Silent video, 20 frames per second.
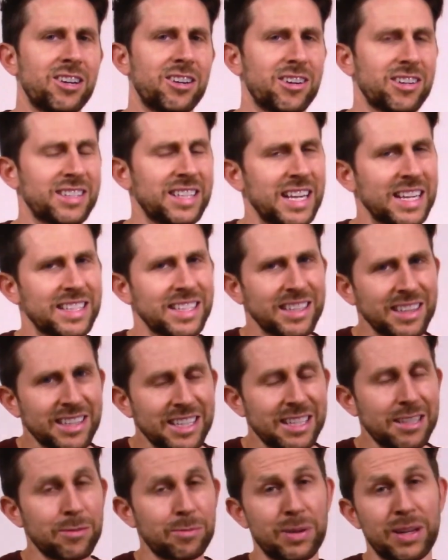or it takes a
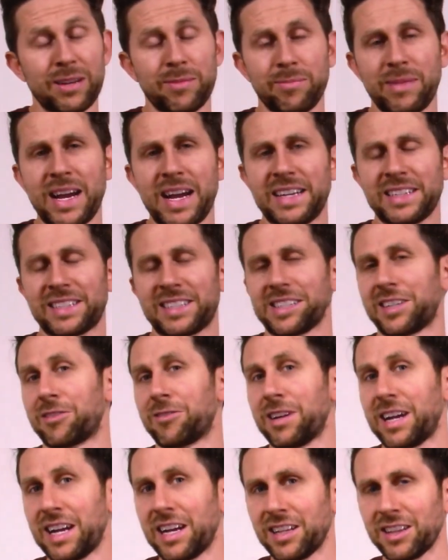little bit of mass to
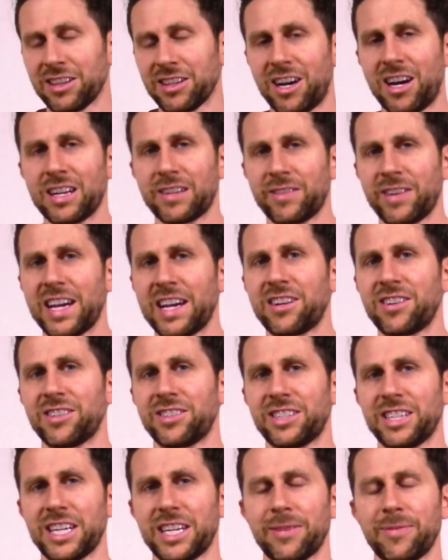create a lot of
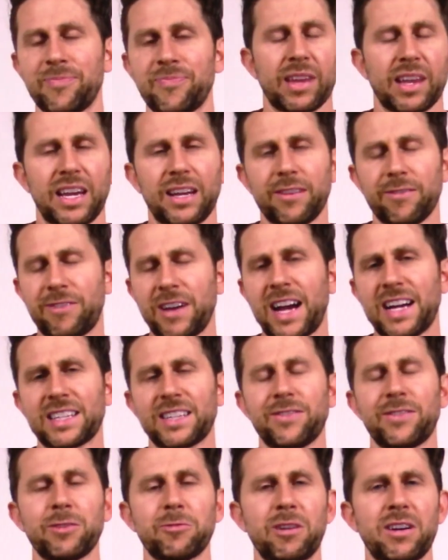energy. In fact,
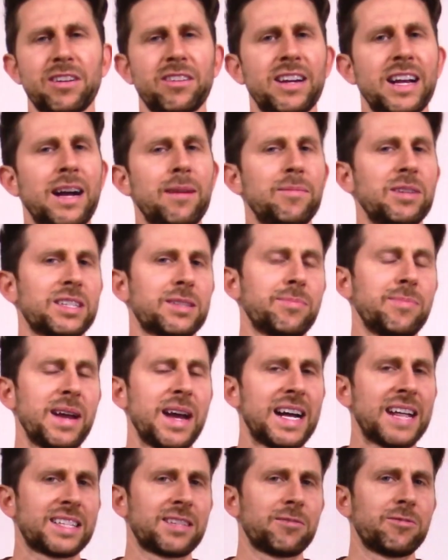if you wonder how much
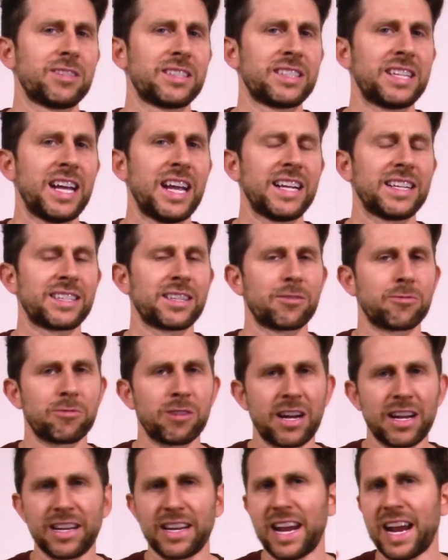mass it would take to
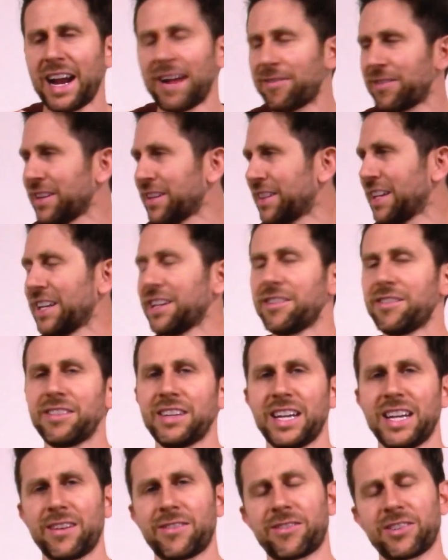run everything you
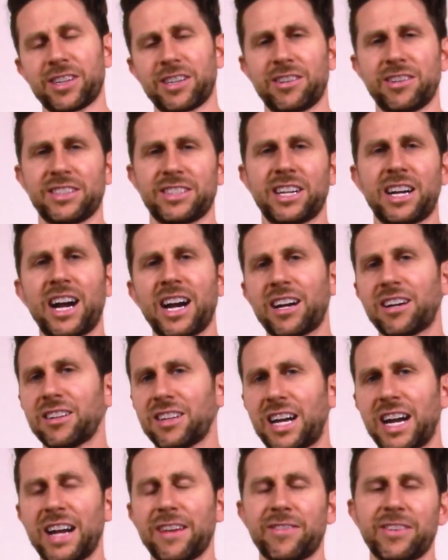need for your entire
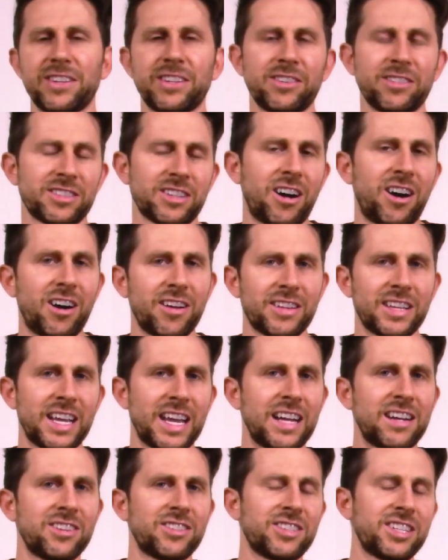life and use all the
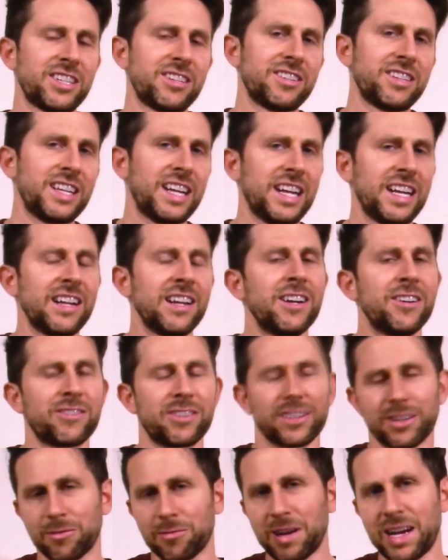energy you need
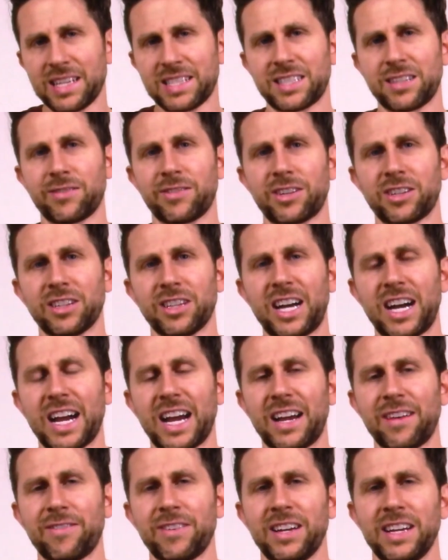for the rest of your
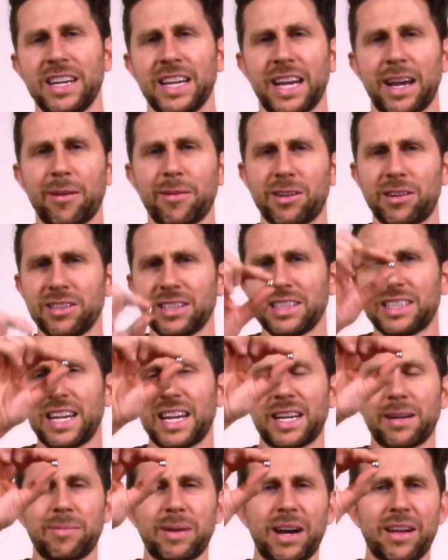life, it would only
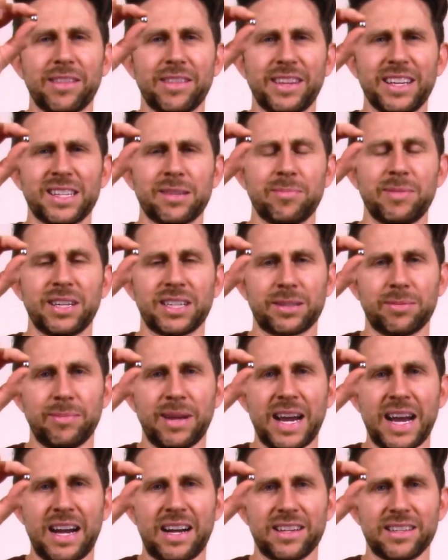take about this much
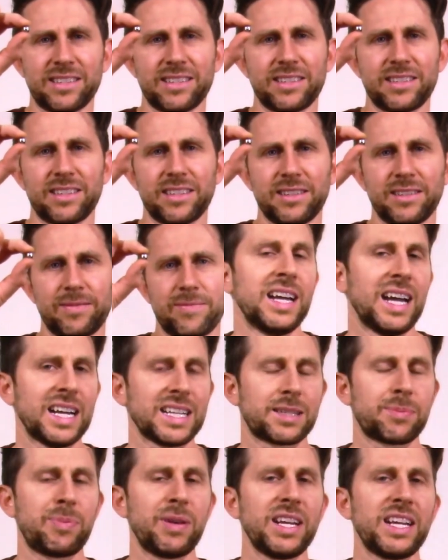mass.
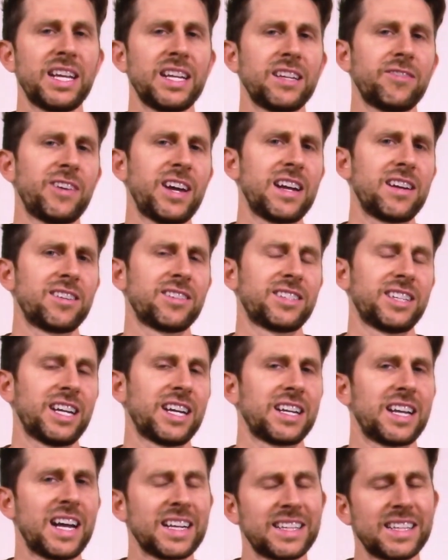And speaking of energy, I'd like